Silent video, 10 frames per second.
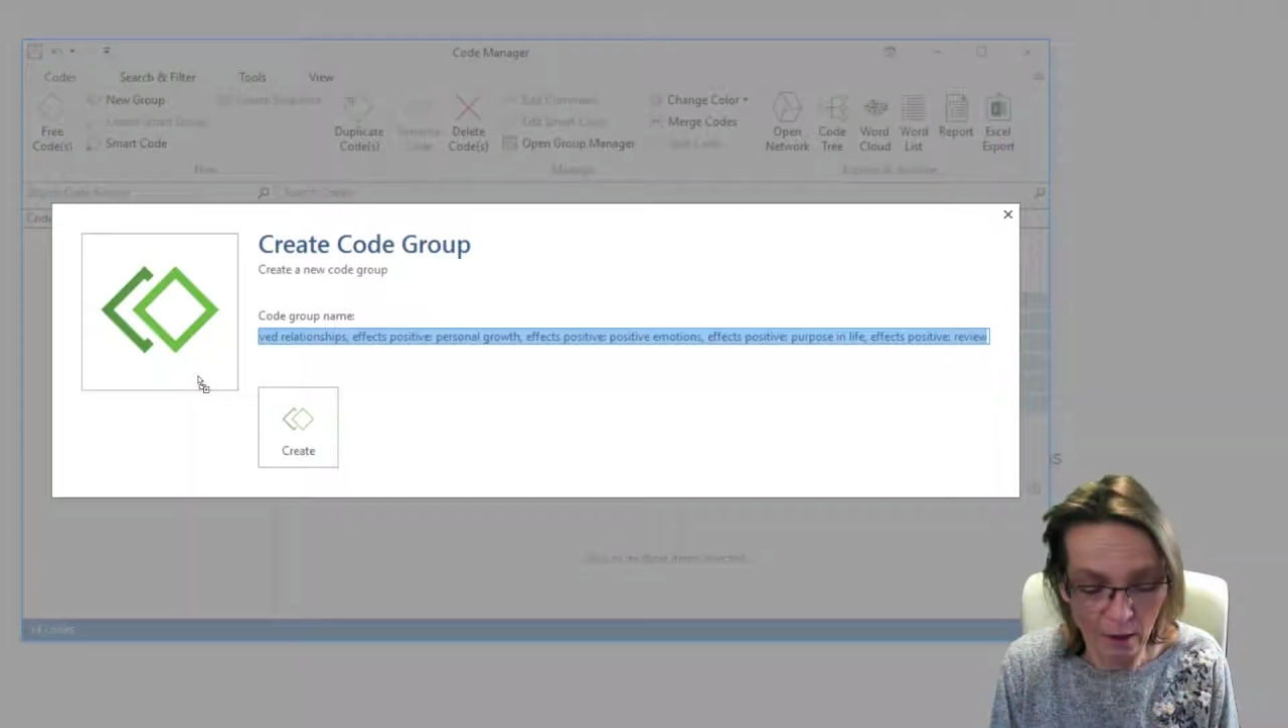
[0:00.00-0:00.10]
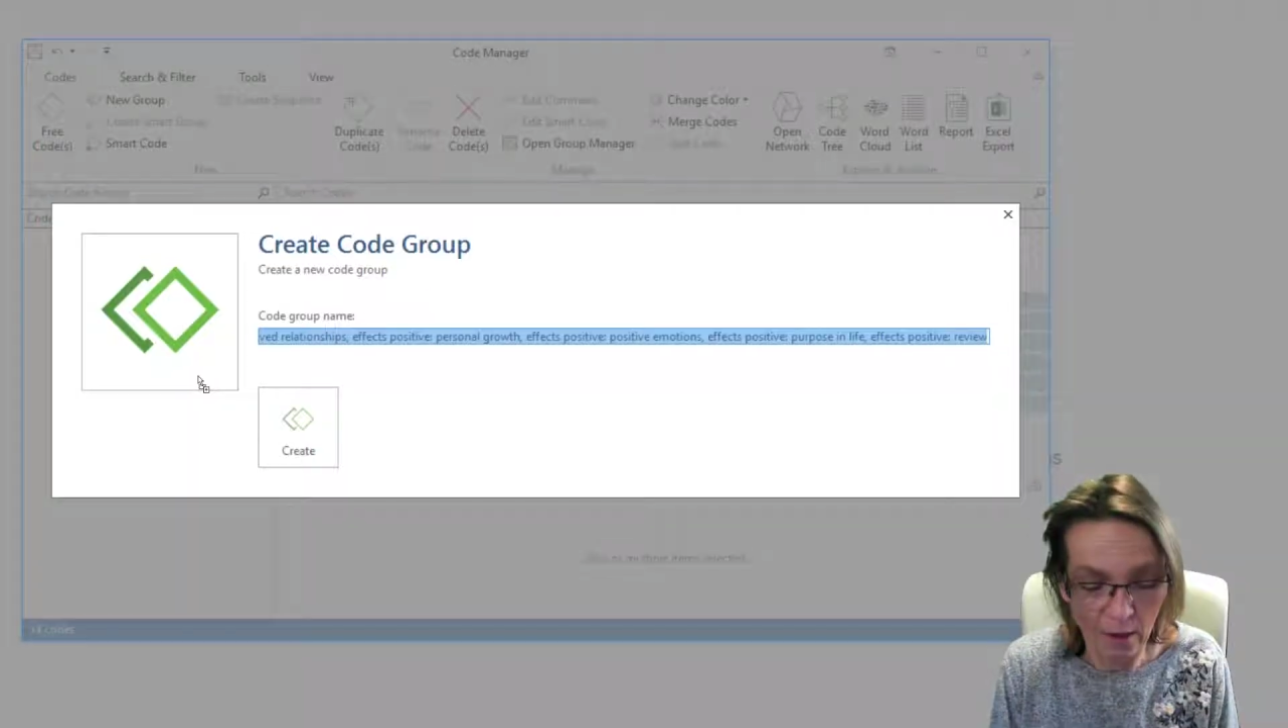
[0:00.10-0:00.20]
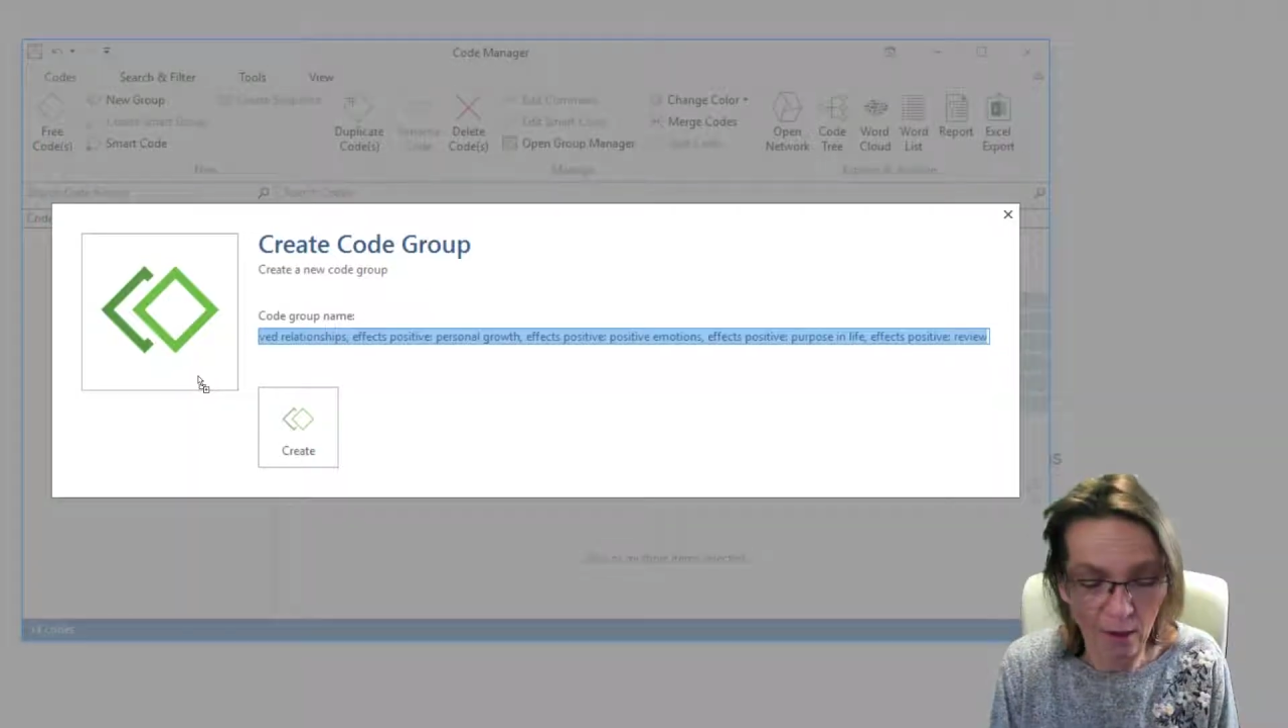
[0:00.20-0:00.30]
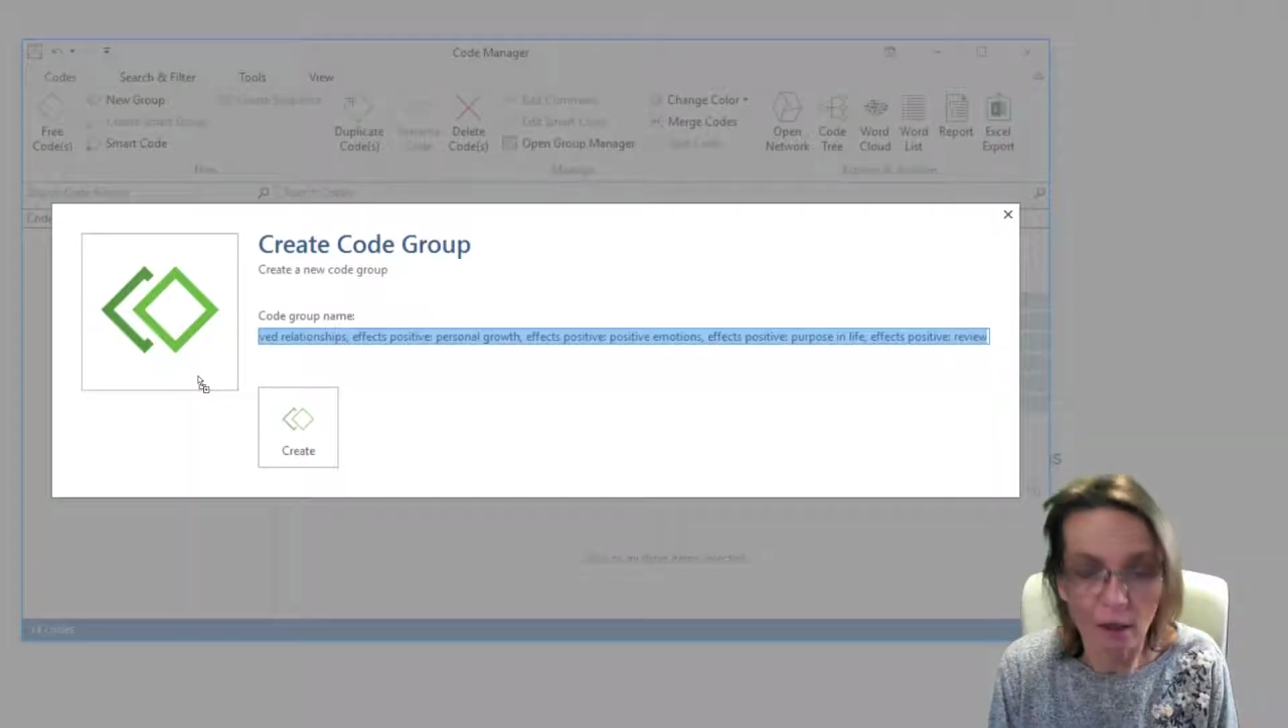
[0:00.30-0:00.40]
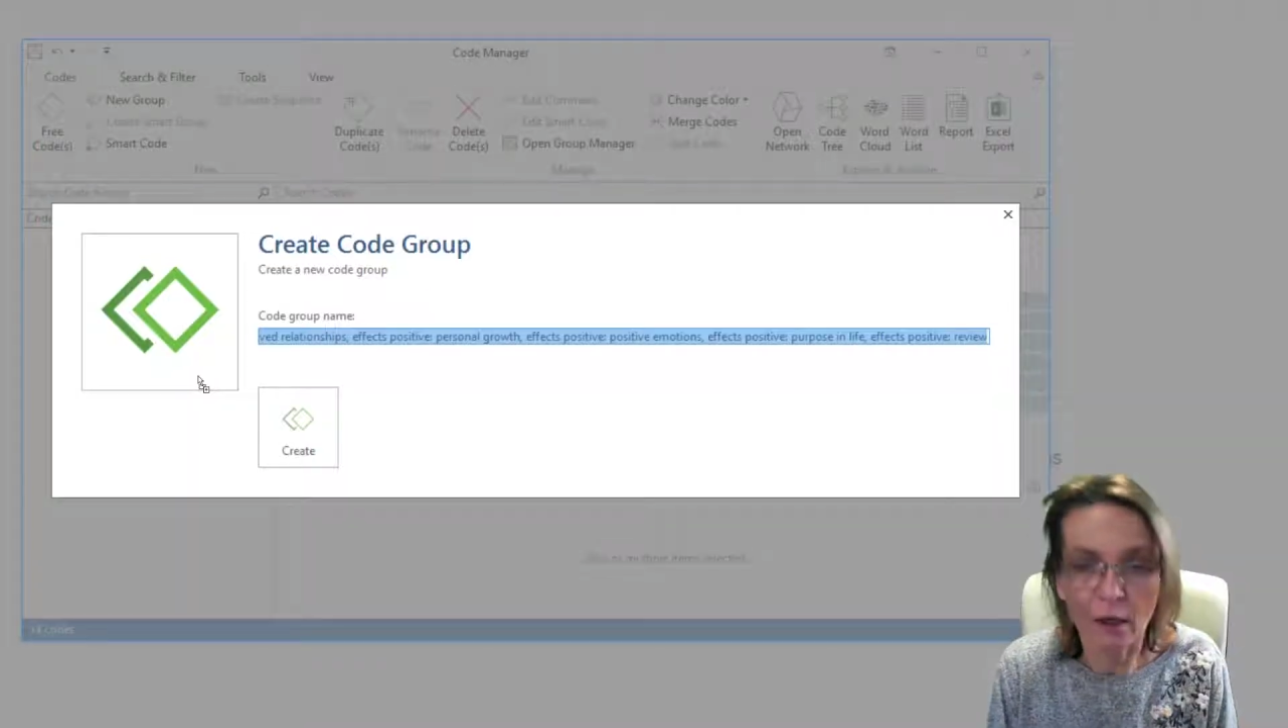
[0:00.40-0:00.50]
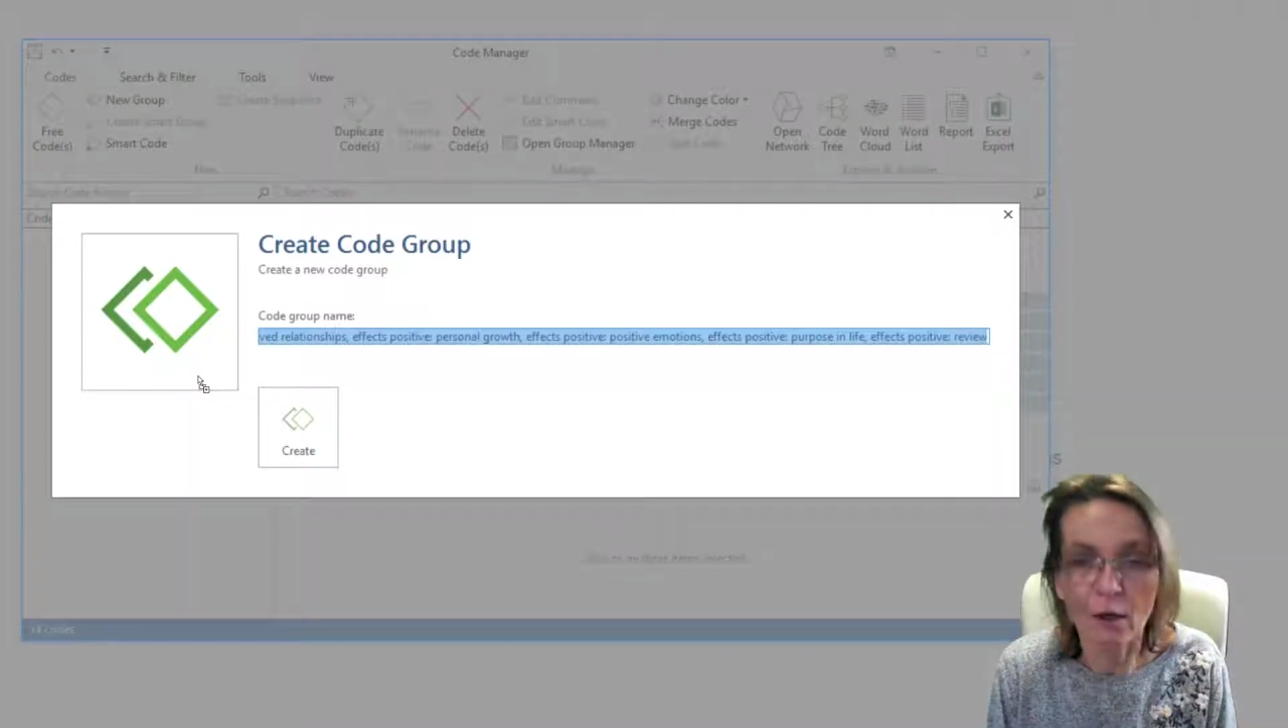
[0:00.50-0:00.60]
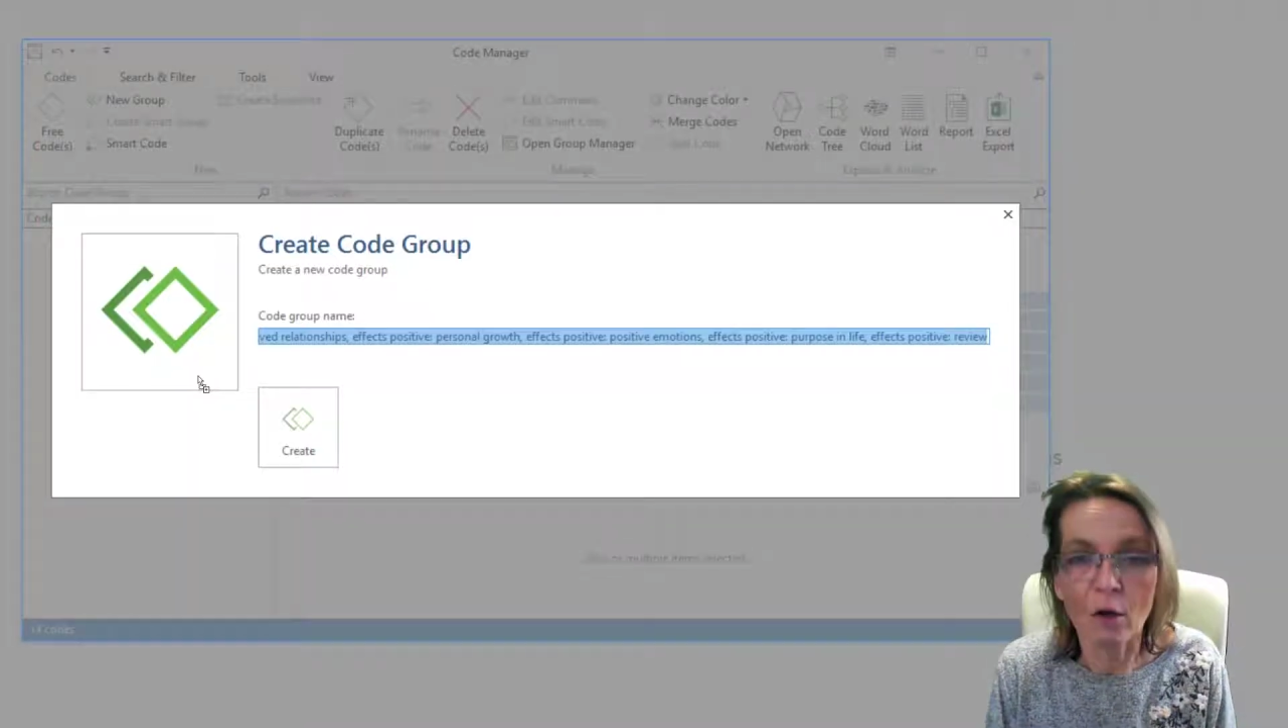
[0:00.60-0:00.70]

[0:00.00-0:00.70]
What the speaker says: a code